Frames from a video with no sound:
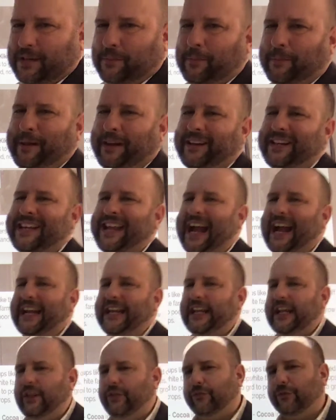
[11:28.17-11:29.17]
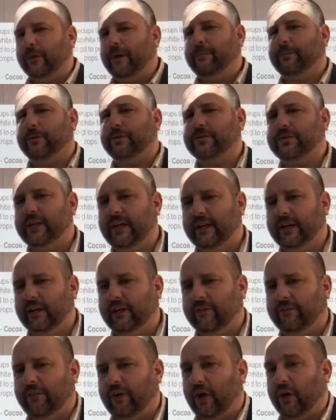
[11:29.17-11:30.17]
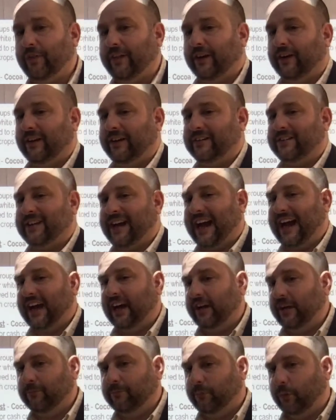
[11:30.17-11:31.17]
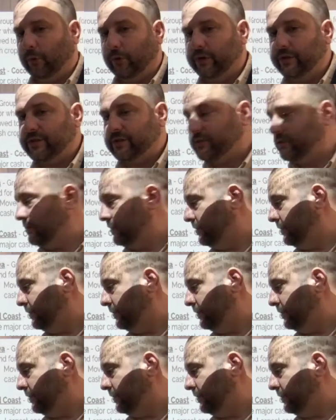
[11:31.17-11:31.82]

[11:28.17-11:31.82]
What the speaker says: up about 93% of their entire imports,